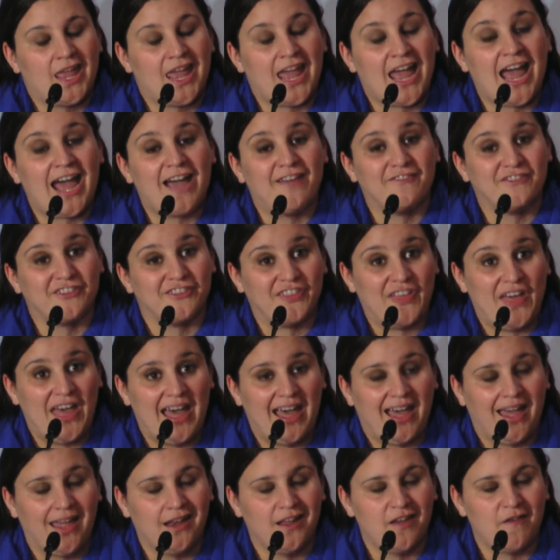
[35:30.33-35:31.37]
After
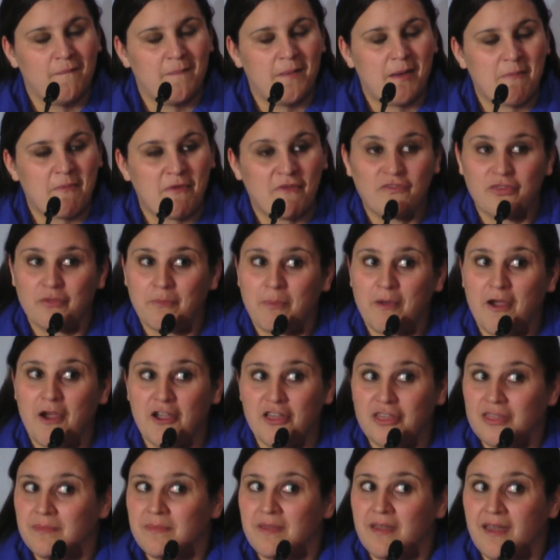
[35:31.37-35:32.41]
that, a member of the
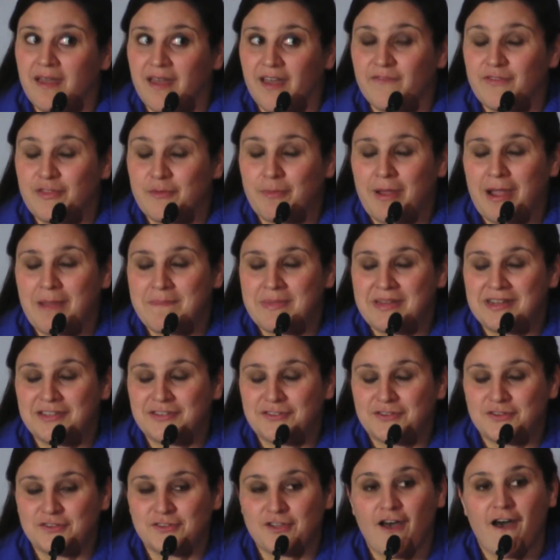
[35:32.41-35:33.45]
Prime
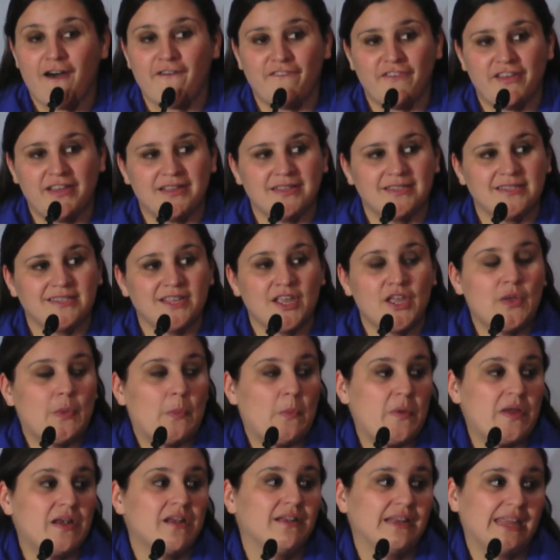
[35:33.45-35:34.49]
Minister's office
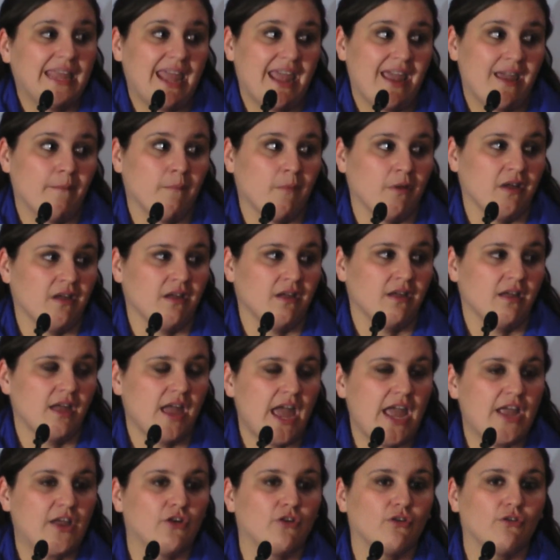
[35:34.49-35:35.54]
went on camera
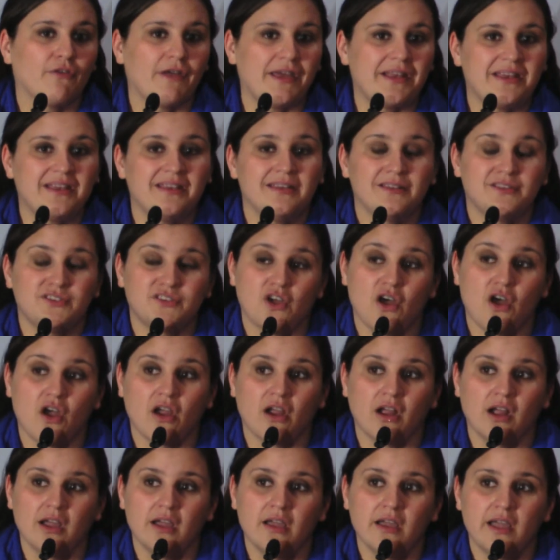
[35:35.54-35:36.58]
and credited
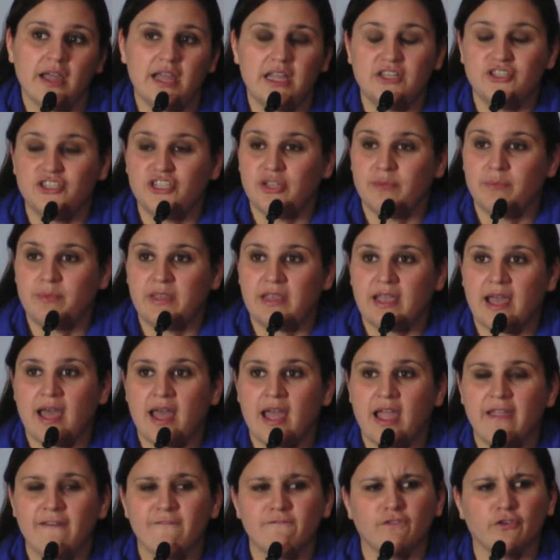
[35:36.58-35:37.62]
Tara and
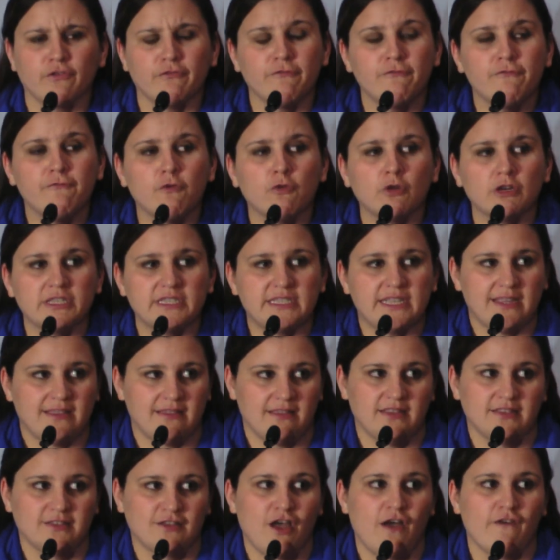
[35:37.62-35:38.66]
GPI for forcing
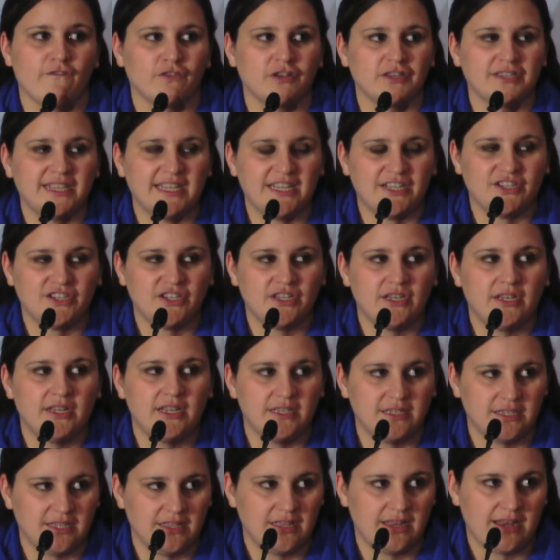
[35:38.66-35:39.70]
this conversation
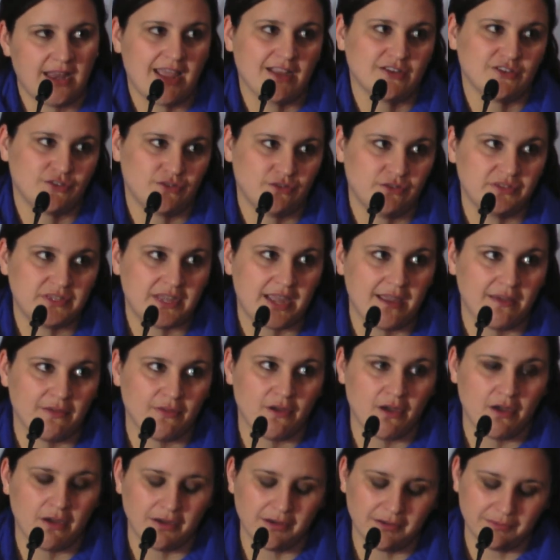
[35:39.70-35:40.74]
into the national
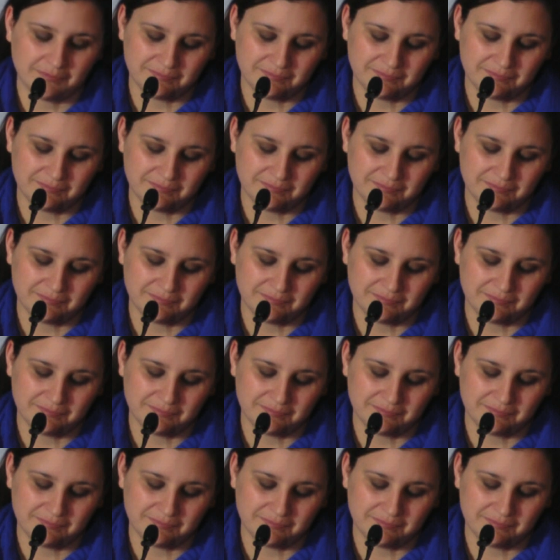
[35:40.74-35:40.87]
dialogue.